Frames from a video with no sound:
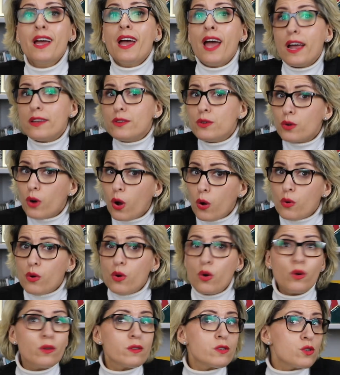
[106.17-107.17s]
And your own
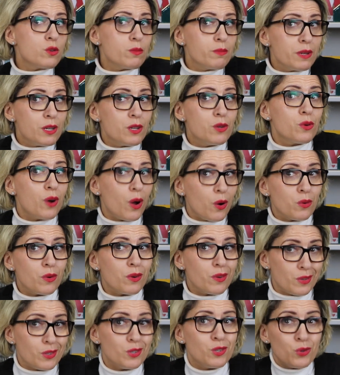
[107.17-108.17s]
goals should be your
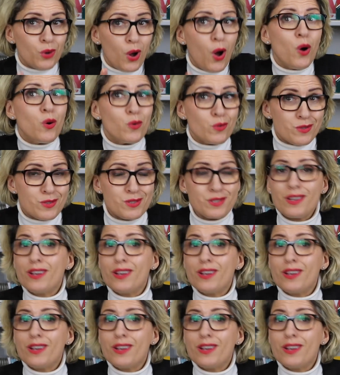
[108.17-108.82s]
own,